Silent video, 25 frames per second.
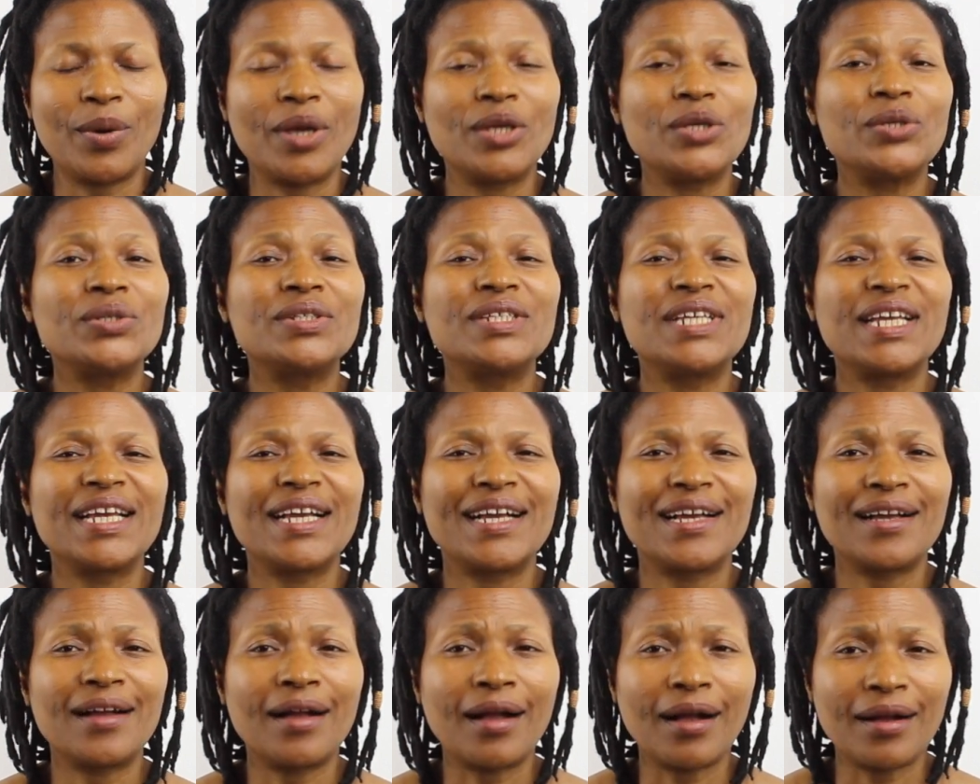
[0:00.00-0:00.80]
you
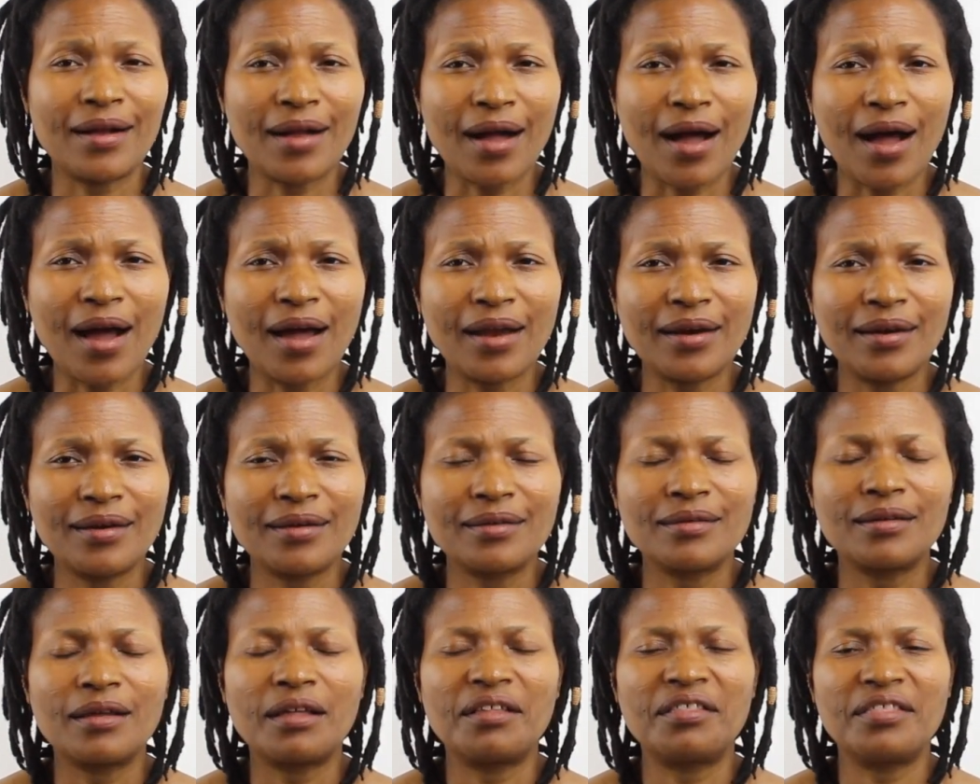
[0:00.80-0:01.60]
think God,
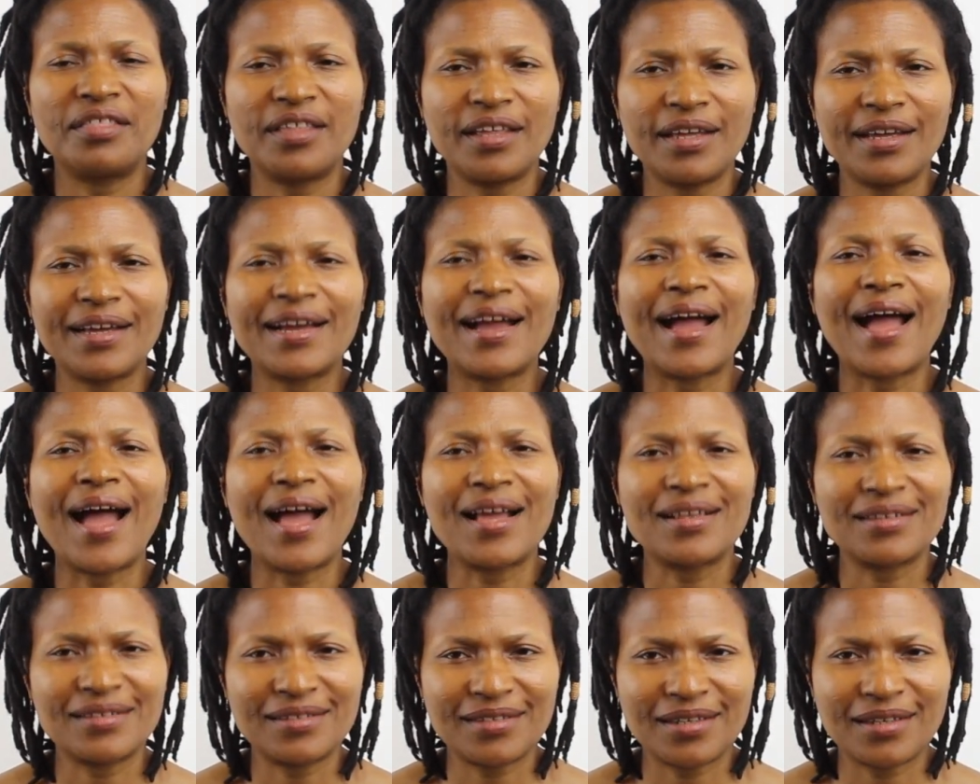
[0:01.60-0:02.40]
think
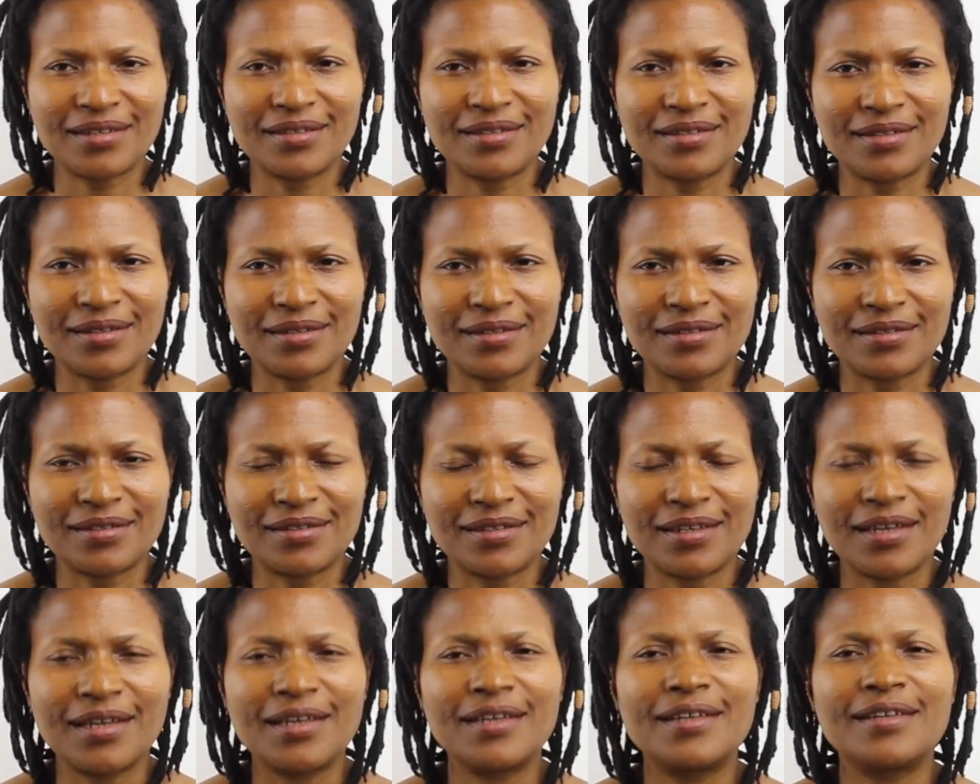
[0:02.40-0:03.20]

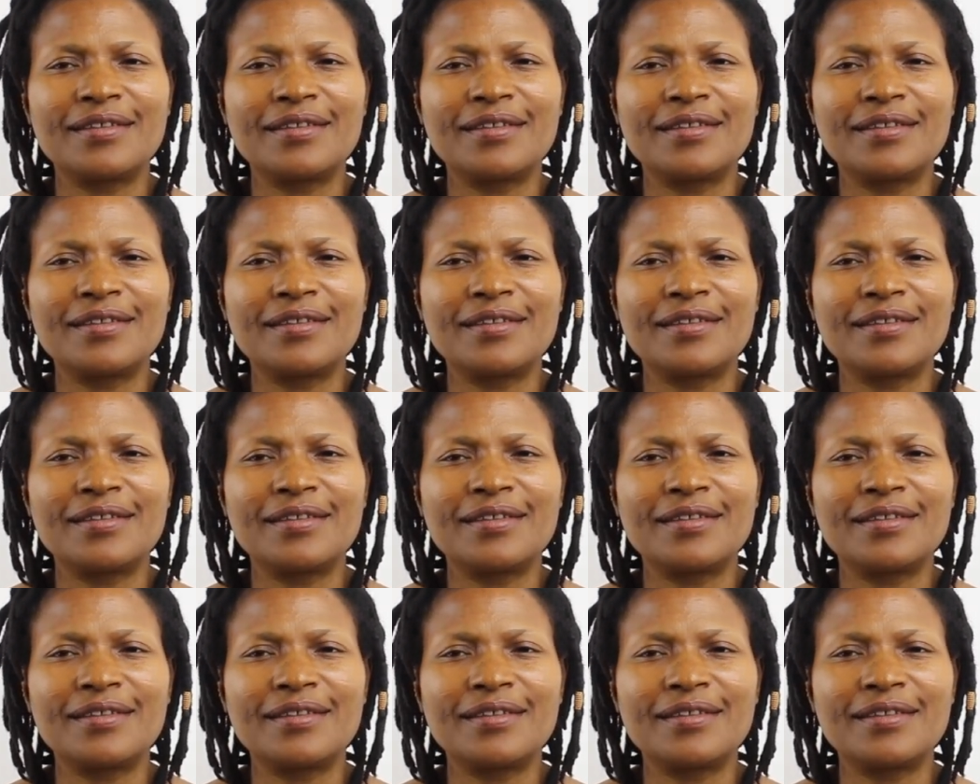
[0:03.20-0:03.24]
ancestors.